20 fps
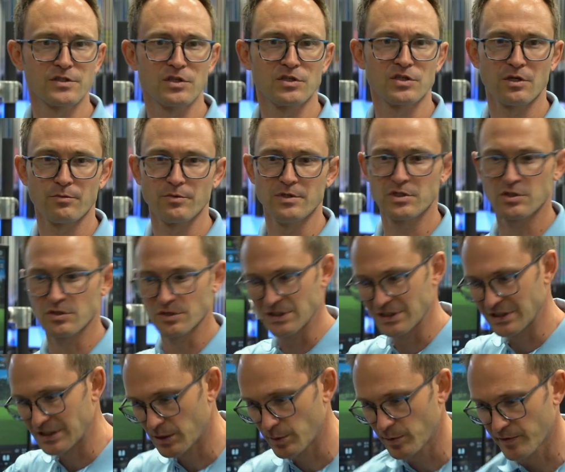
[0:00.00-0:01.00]
So someone who's got a
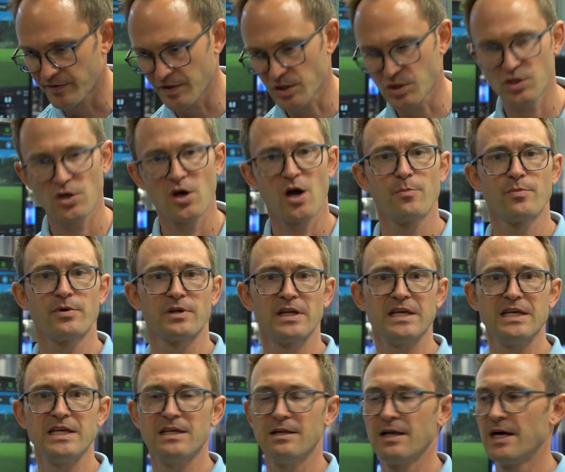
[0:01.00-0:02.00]
little bit of a sharper
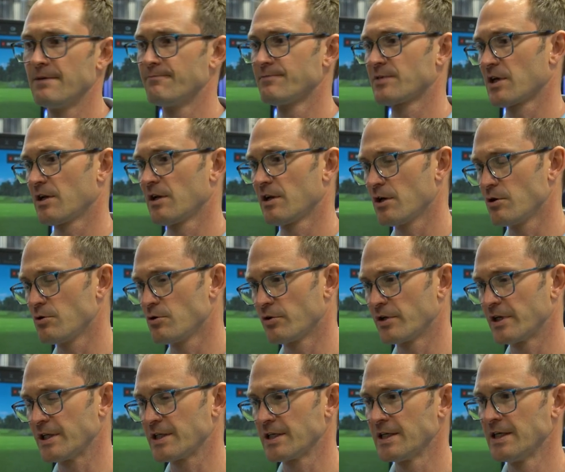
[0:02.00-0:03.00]
kind of load on
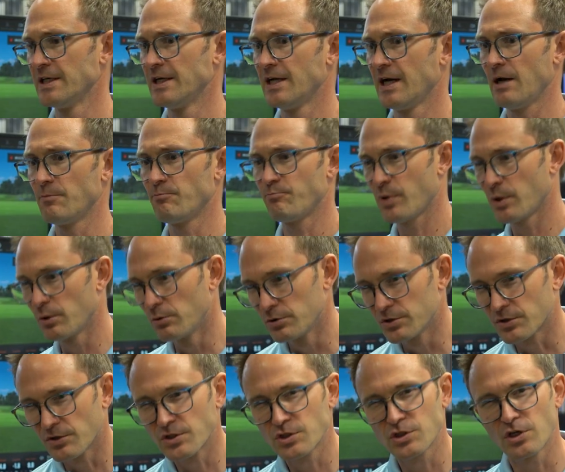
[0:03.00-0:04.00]
it and pulls
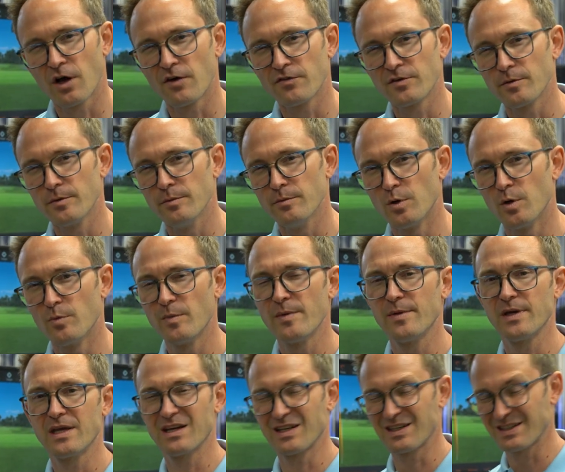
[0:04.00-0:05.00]
on the shaft a bit more,
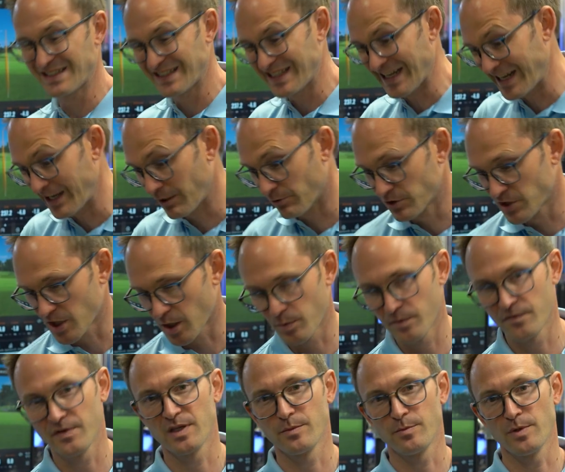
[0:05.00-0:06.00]
maybe kind of getting on top
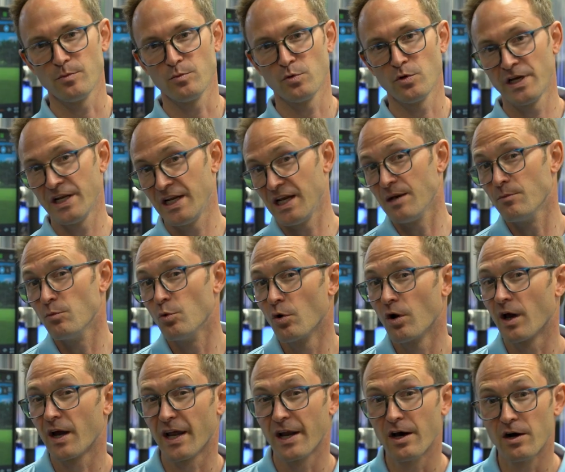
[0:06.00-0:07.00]
of it a bit more, hitting it more
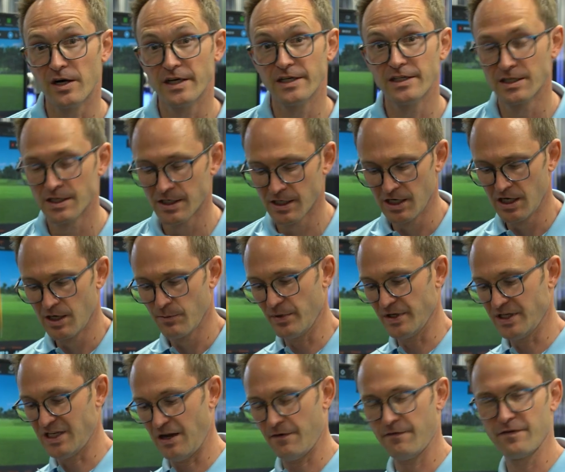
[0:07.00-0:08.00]
like an iron,
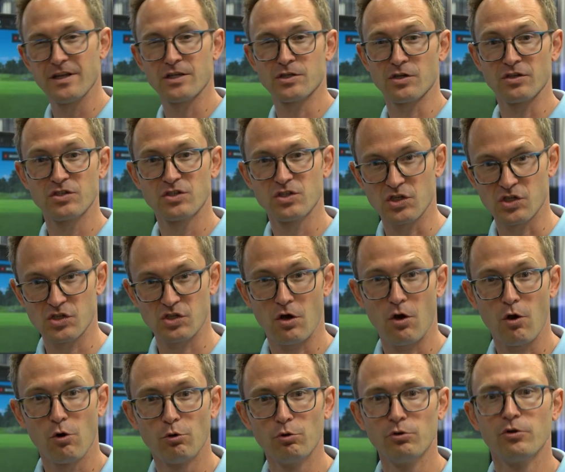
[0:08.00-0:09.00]
but definitely designed just to
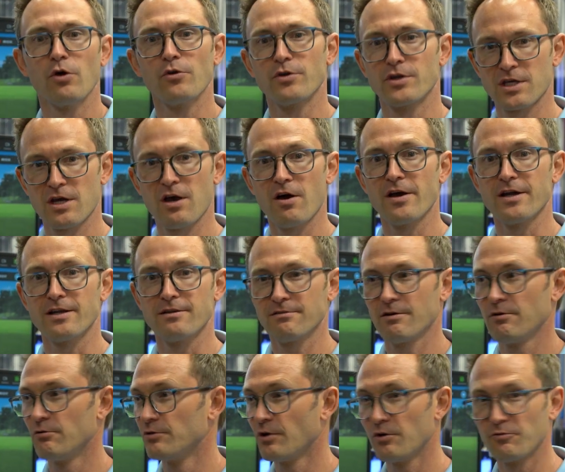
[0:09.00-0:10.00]
hold on tight,
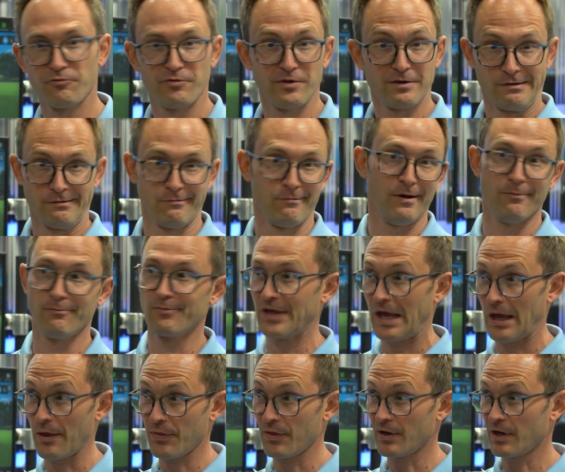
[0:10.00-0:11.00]
hold on for grim
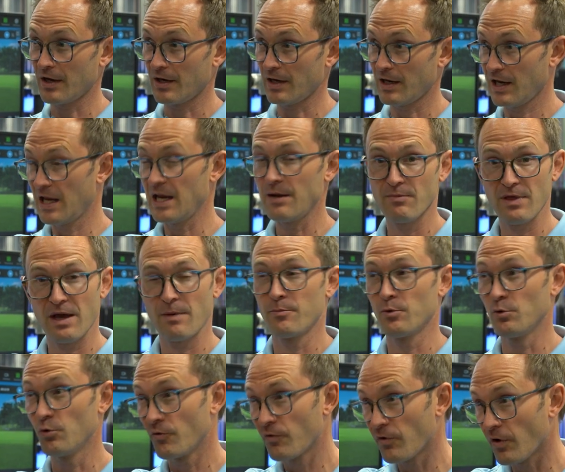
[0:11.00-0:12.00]
death and kind of keep that
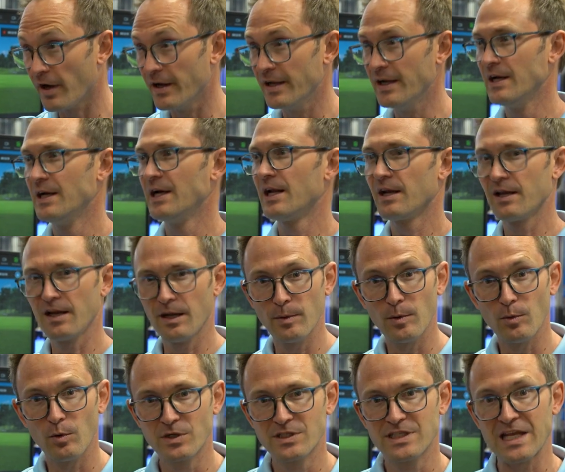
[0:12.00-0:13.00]
ball flight a little bit
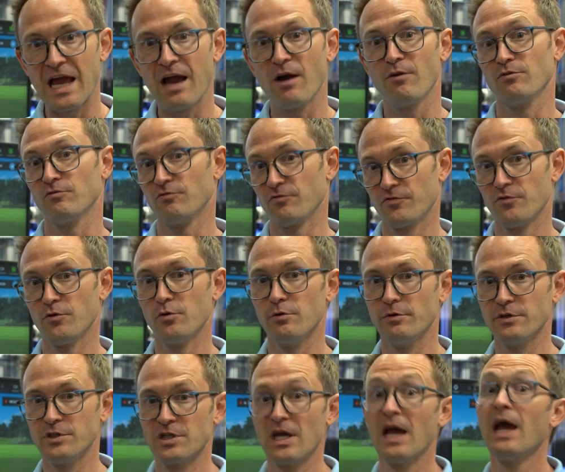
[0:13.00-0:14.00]
more down and
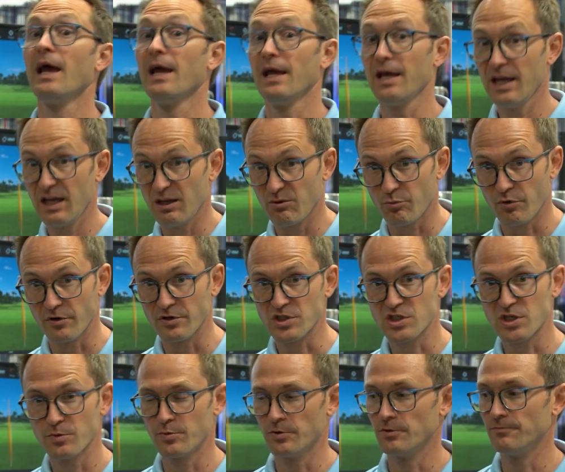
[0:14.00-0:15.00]
forwards in
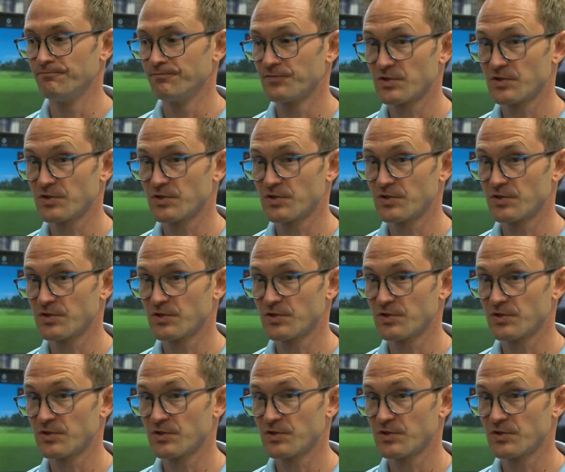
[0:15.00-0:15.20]
principle.